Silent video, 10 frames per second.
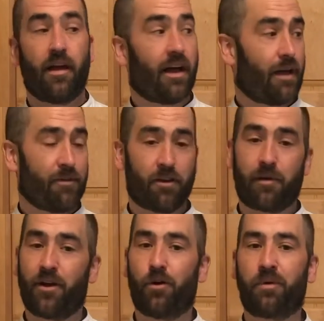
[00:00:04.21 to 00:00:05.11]
I'm here in
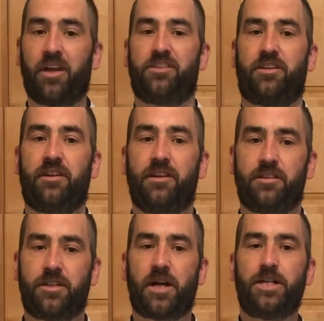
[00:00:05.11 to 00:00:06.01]
my home kitchen to
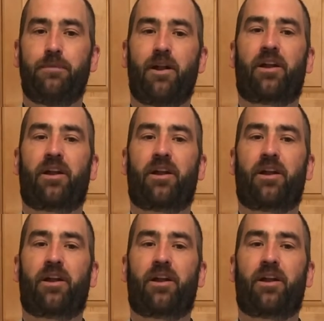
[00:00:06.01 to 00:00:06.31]
talk to you about our